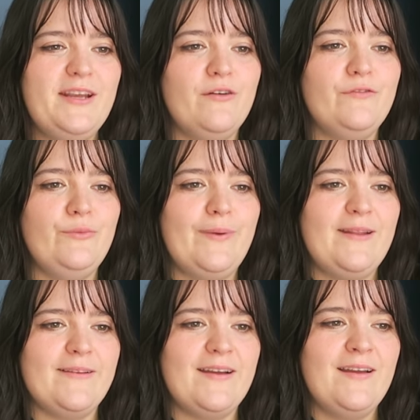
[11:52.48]
of
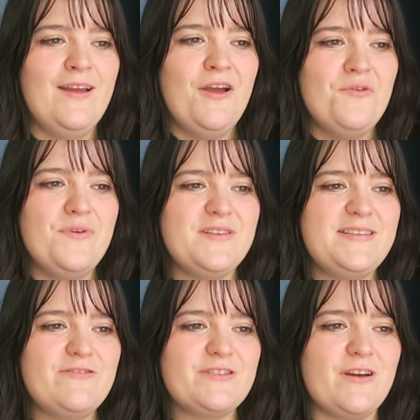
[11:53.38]
Ubeda with the
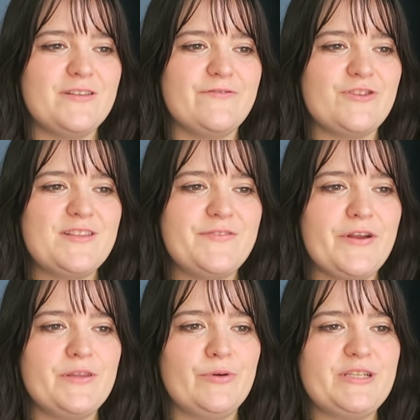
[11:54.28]
secret task of
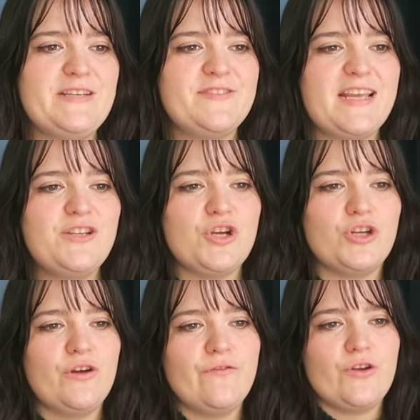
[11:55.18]
transferring the body of Saint
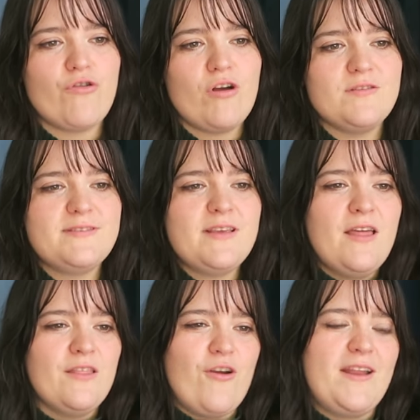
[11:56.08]
John of the Cross,
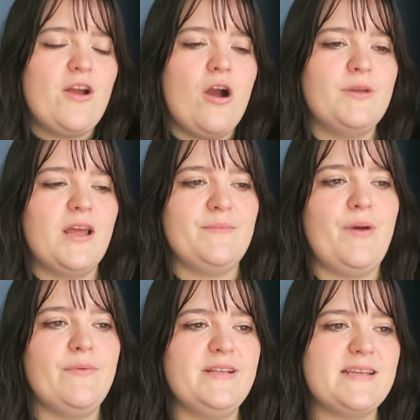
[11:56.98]
the great Carmelite
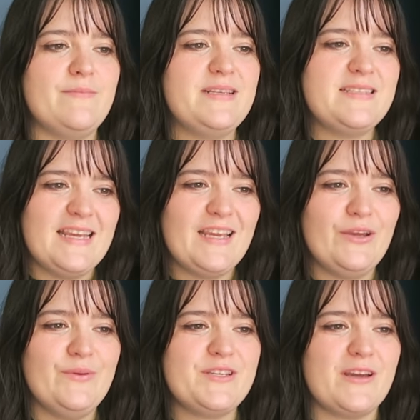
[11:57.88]
poet and mystic
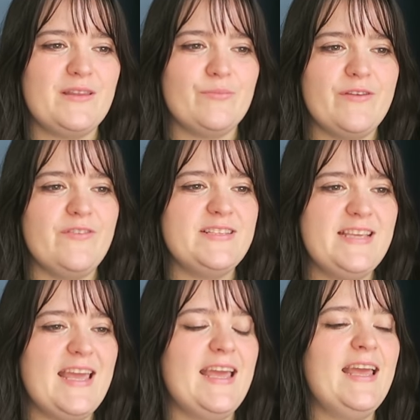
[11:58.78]
who had died the previous
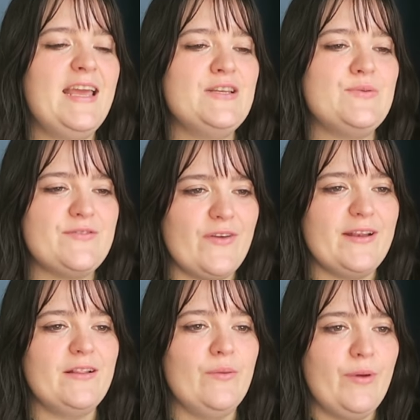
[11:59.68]
year, to his
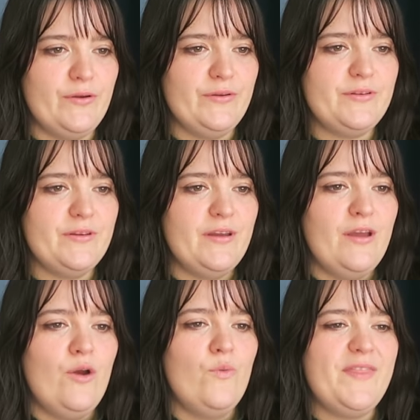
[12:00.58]
final abode.
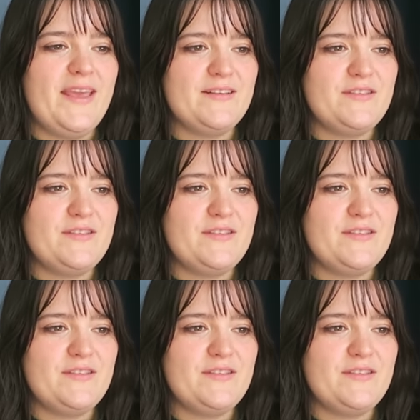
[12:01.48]
When they